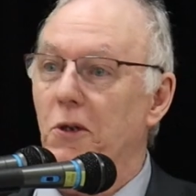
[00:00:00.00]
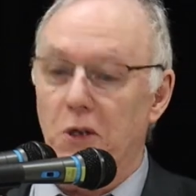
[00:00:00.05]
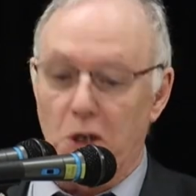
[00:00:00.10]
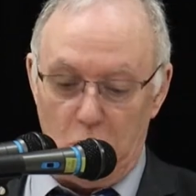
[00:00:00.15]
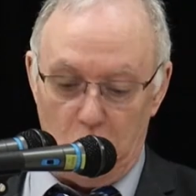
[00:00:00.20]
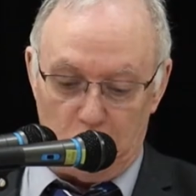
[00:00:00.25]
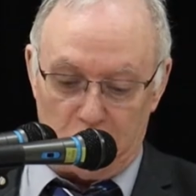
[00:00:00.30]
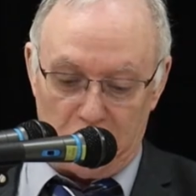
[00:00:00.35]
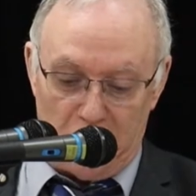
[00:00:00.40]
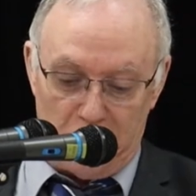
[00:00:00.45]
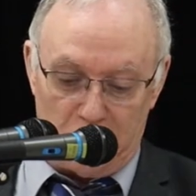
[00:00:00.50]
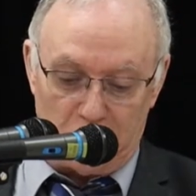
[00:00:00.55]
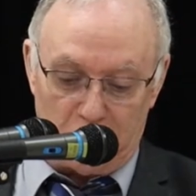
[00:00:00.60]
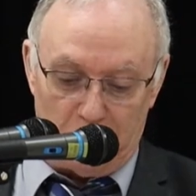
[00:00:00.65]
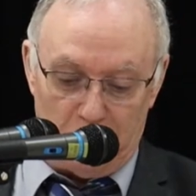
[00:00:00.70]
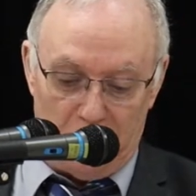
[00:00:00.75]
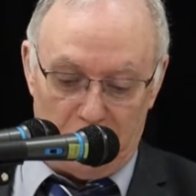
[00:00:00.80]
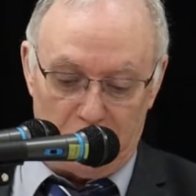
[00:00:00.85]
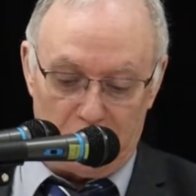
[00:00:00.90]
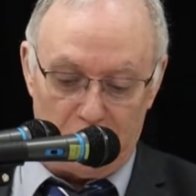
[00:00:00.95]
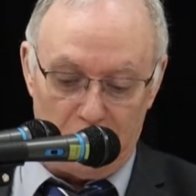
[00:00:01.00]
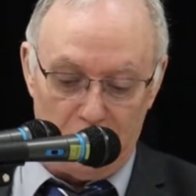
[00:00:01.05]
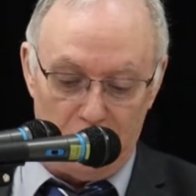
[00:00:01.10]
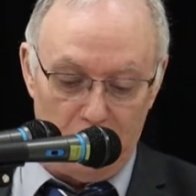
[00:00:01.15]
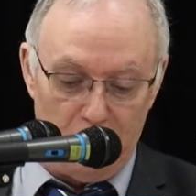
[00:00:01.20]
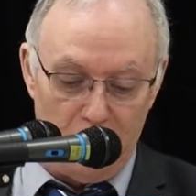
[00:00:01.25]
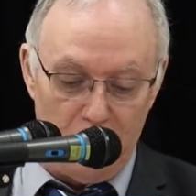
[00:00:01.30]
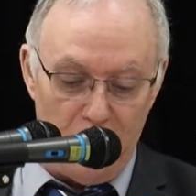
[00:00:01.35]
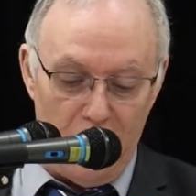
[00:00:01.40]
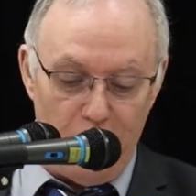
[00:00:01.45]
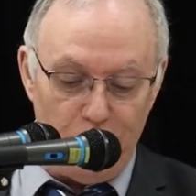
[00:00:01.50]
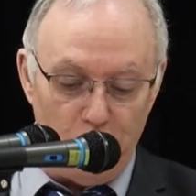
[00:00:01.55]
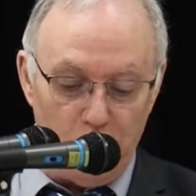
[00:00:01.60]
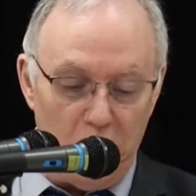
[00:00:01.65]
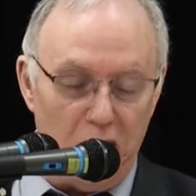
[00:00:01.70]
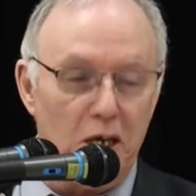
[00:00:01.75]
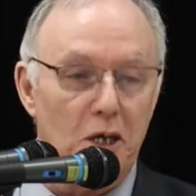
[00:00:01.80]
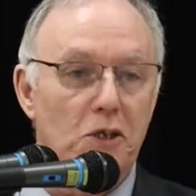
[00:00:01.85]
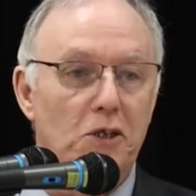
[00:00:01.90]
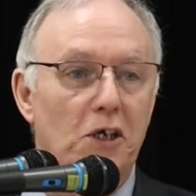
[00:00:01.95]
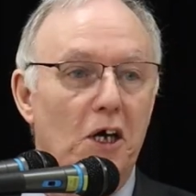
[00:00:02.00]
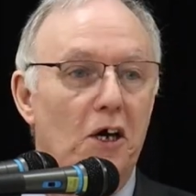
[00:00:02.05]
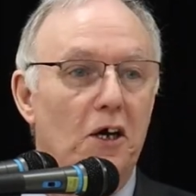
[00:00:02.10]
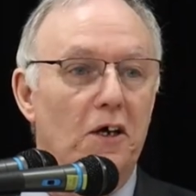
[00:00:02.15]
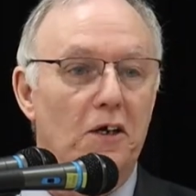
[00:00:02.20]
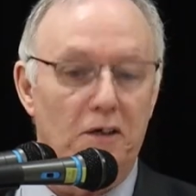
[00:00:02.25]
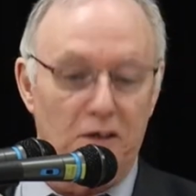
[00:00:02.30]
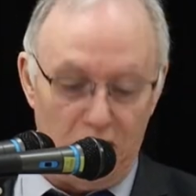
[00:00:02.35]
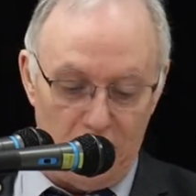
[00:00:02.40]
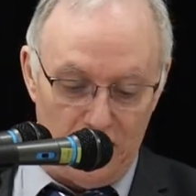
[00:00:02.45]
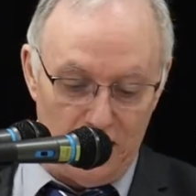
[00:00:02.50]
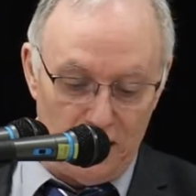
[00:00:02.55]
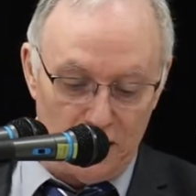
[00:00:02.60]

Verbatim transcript: or the New Testament, everywhere you turn,